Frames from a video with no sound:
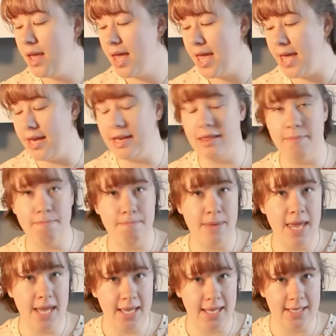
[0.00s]
and the
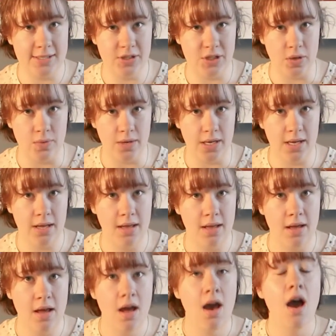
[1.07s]
baking soda
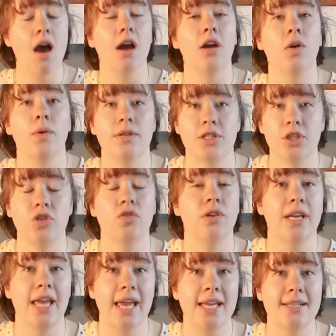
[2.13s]
are going to
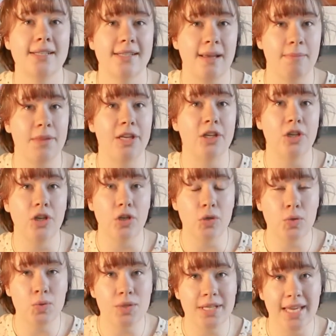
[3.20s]
create something
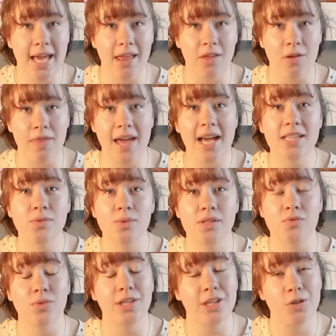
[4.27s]
new together. That's
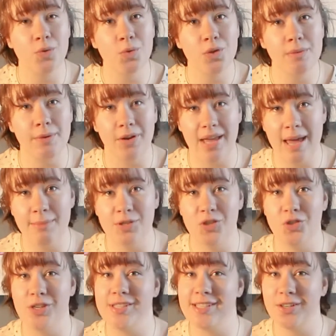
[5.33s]
what's really cool about
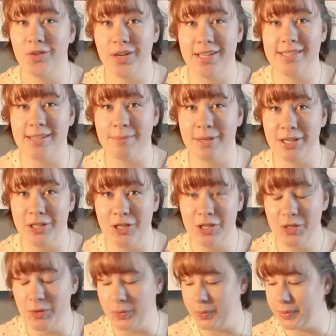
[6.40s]
chemistry, is it creates something
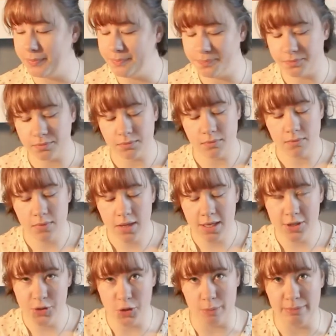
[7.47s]
new.
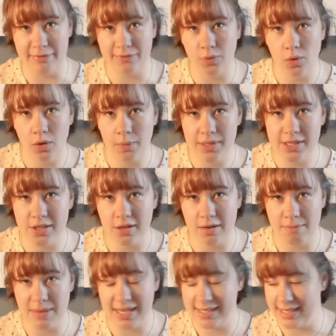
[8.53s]
So before we start
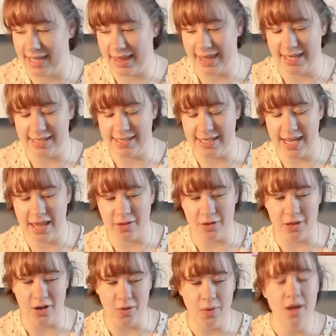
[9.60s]
mixing things together
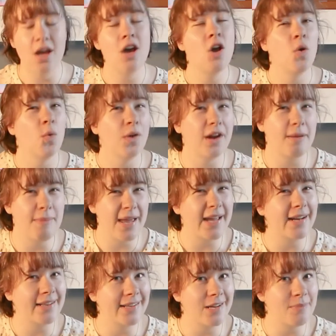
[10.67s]
though, we're going to make it
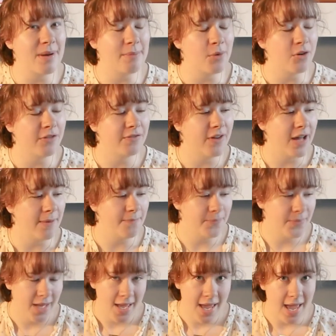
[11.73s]
a little bit more fun.
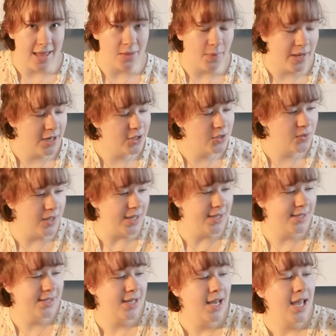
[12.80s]
And the way to do
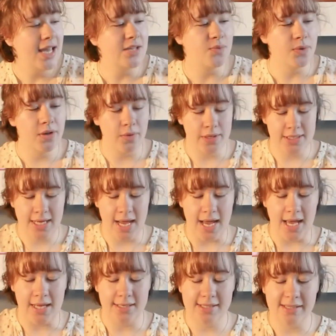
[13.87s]
this is we're going to
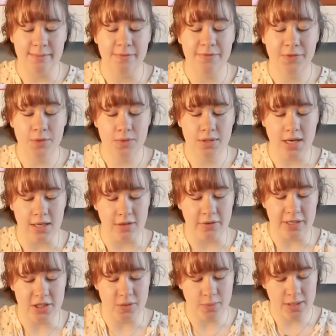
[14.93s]
add some food
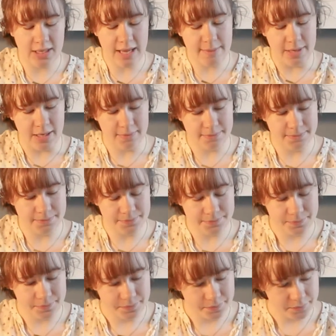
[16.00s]
coloring to our lemon.
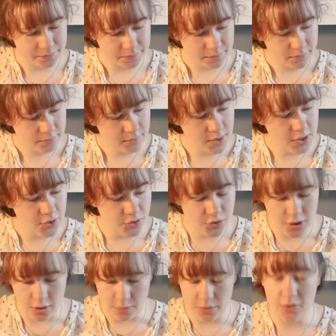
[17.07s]

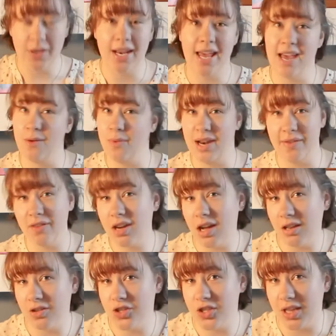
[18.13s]
So you can add whatever
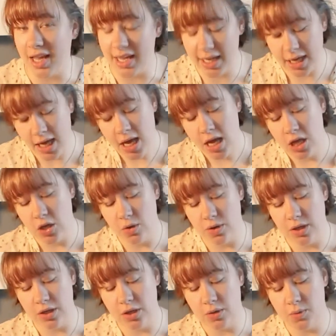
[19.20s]
colors you like. You
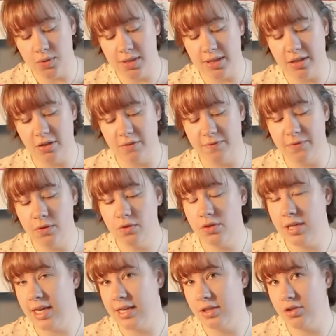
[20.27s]
can use little food
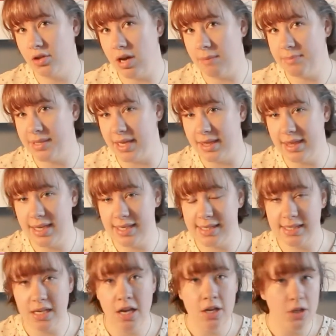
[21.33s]
dye drops like
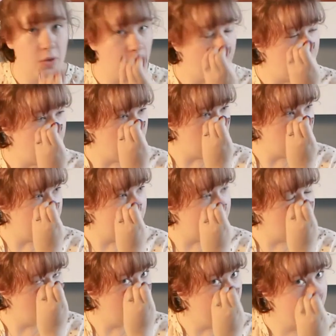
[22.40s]
this. You can use
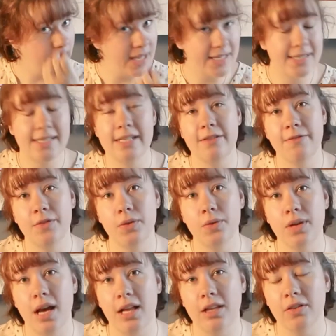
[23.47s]
pasted food
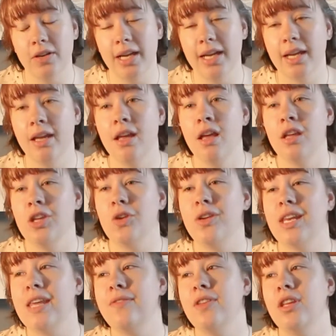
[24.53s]
coloring. You
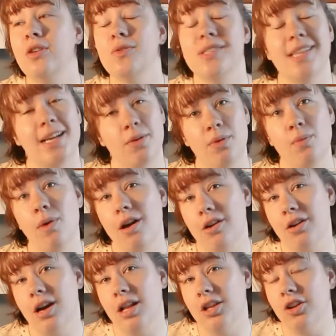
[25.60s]
can even use liquid
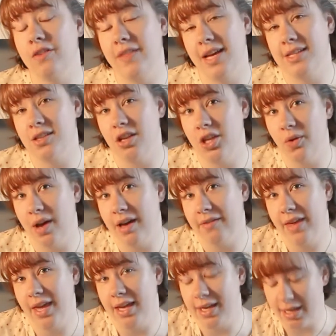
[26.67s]
watercolor if that's all you have
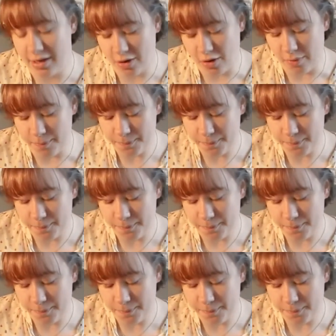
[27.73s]
handy at home.